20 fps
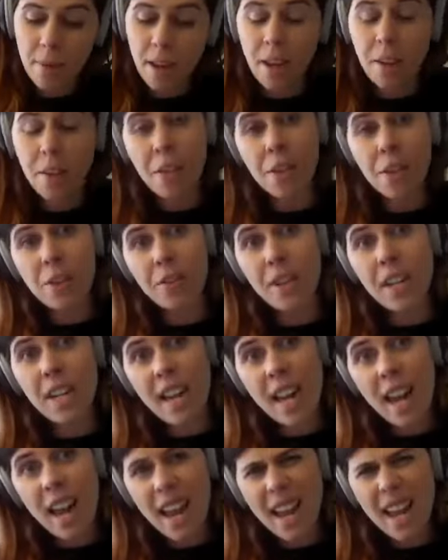and
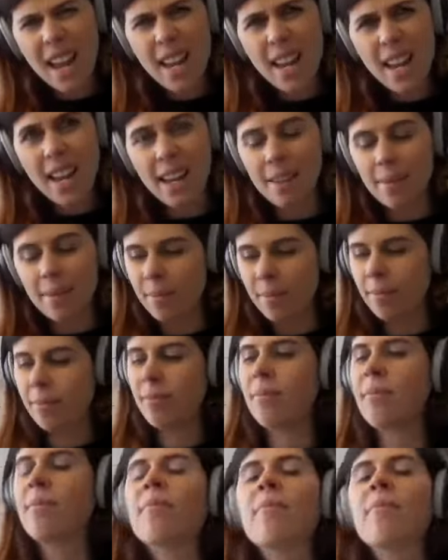3 a.m.